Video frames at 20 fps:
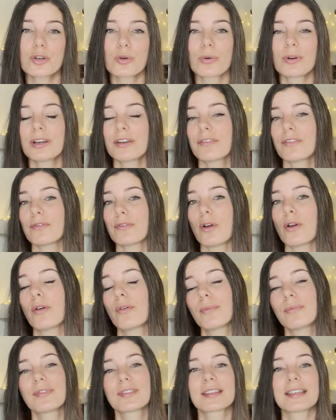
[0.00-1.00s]
or if
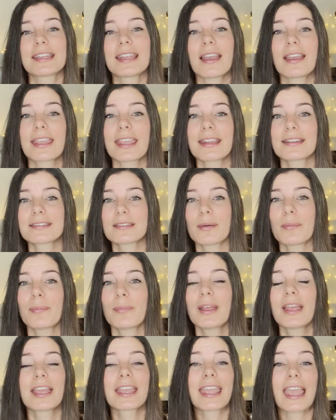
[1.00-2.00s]
obviously I get some
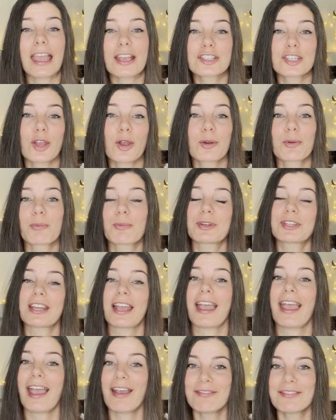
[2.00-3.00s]
cash out, which I
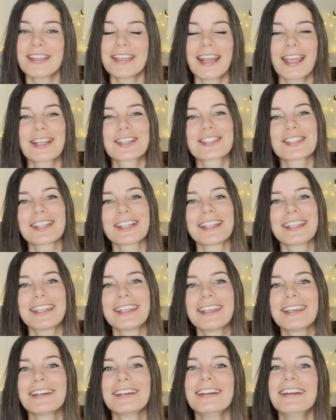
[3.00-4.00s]
haven't actually
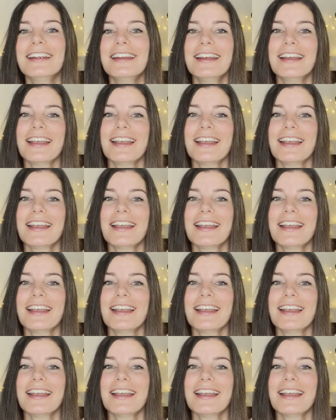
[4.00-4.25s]
here